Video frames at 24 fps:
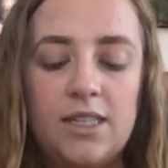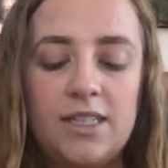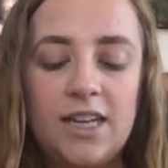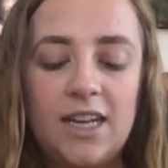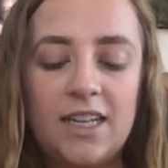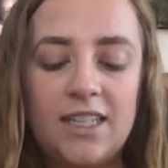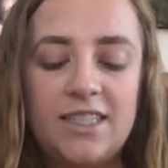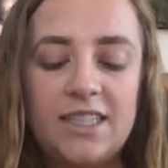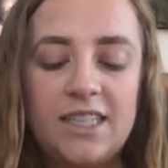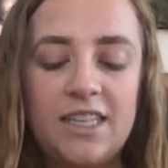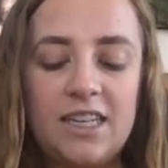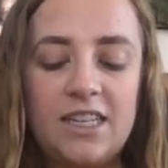
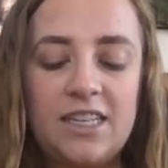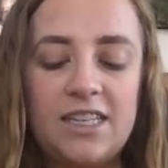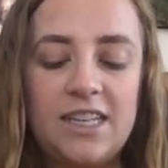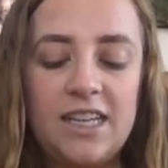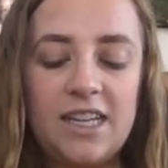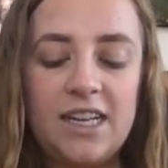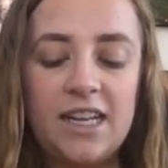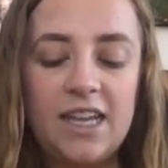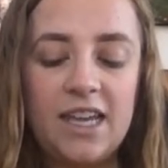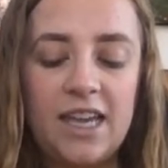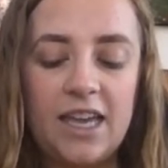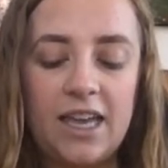Tyson
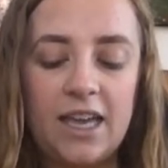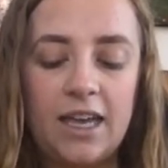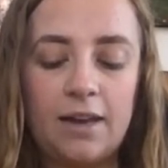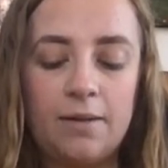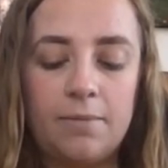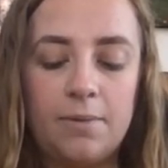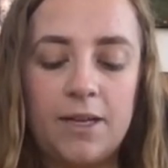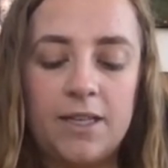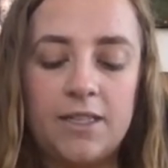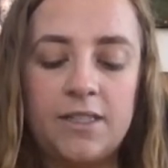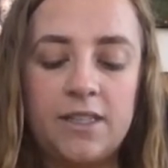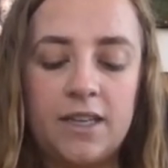did it,
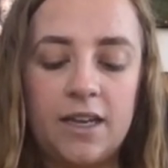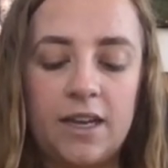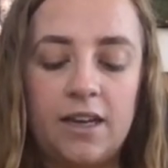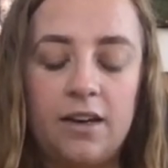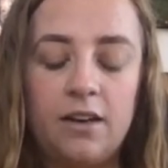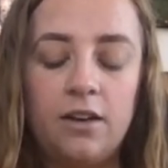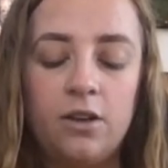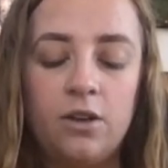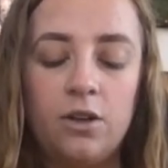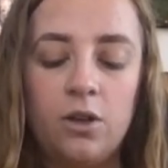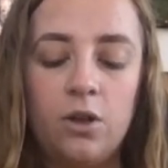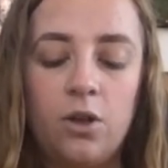Annabeth
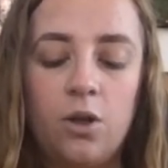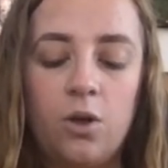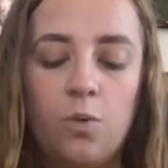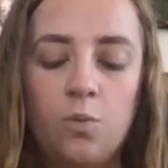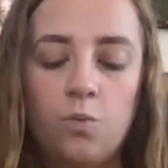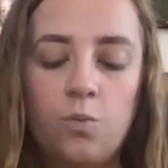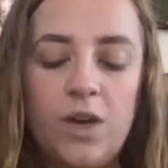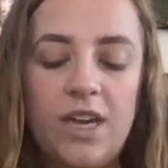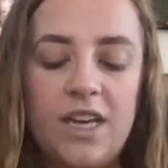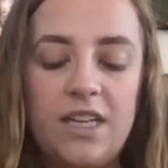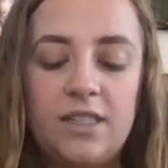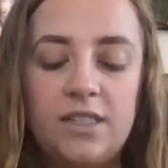said.
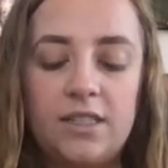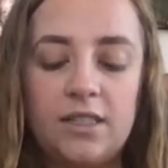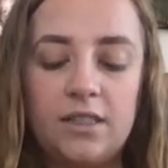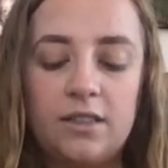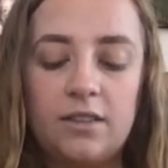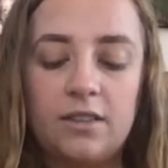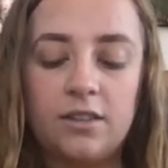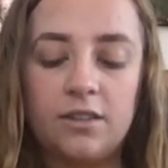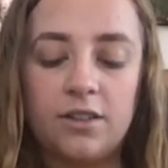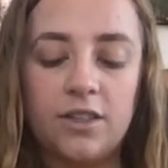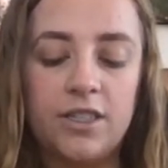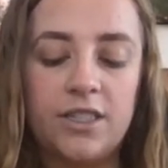Wait,
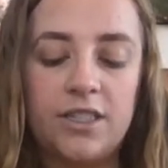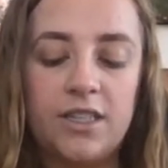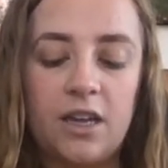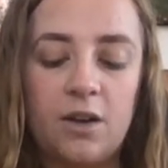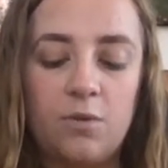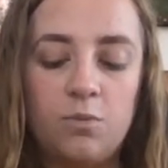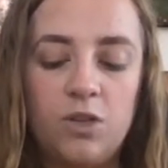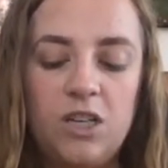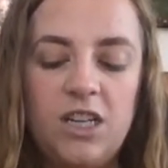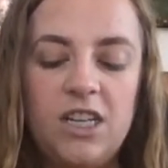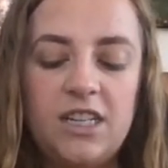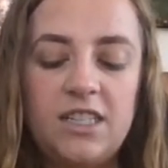Clarice
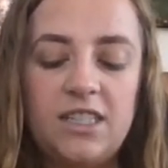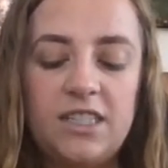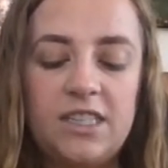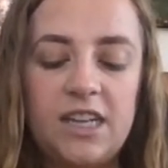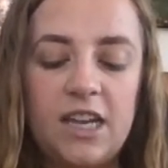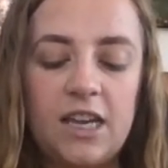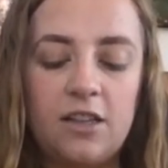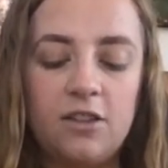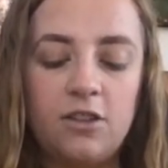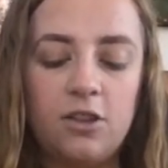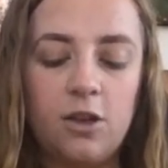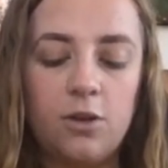said. We need to
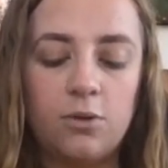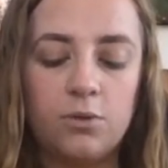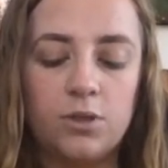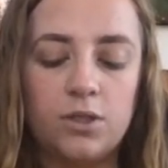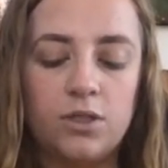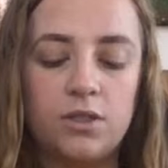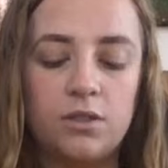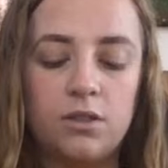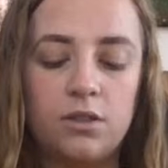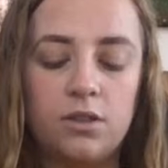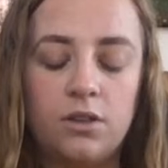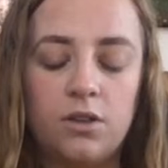stay
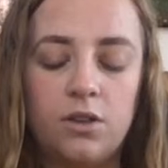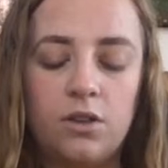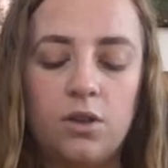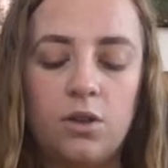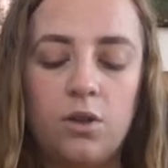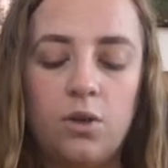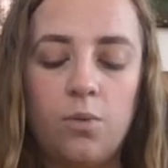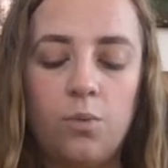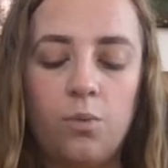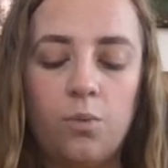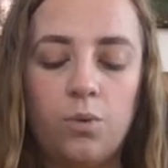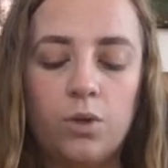close.
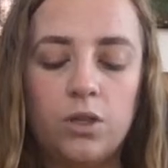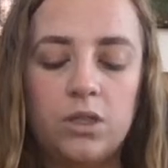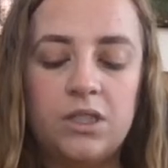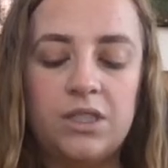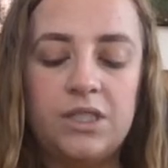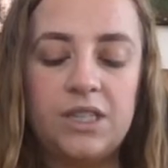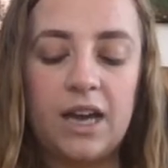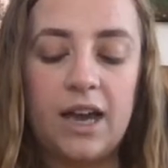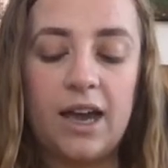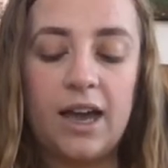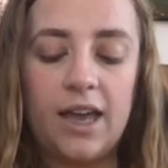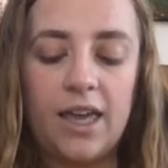We'll
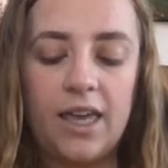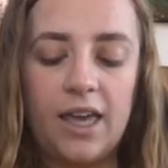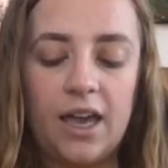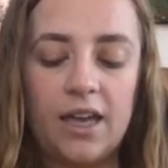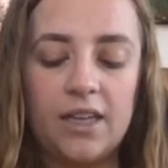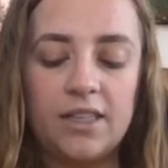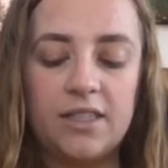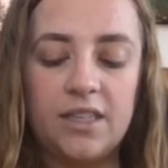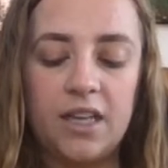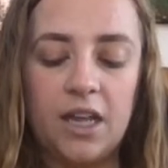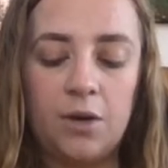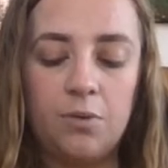die, I
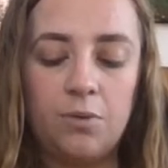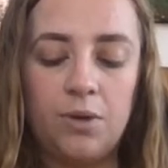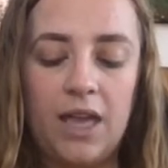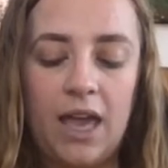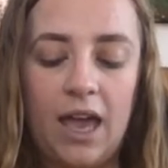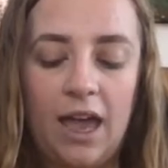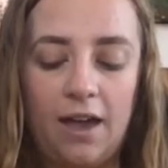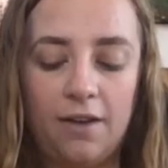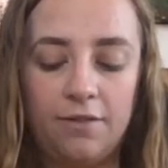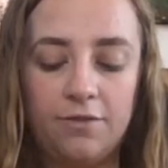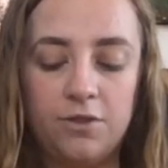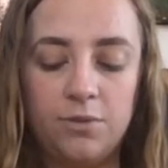said. We
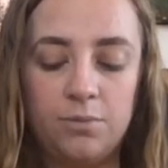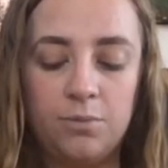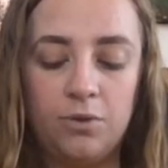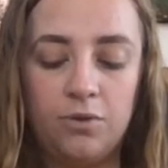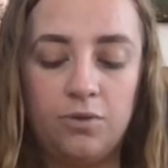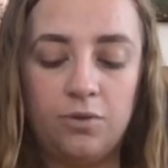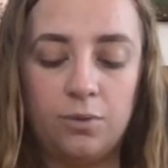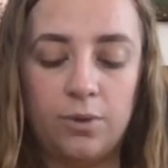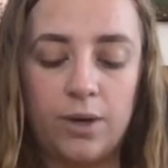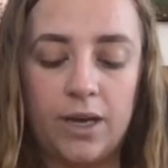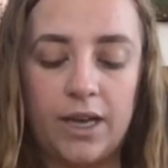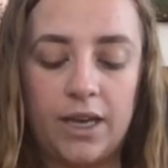have to
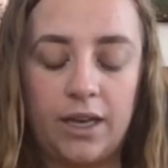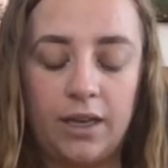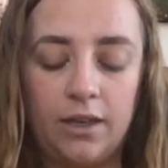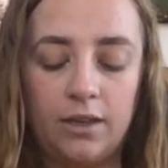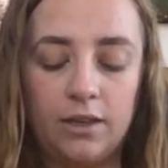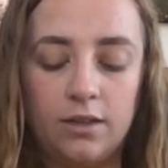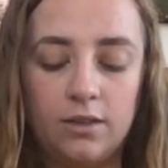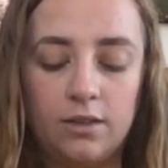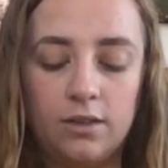move away.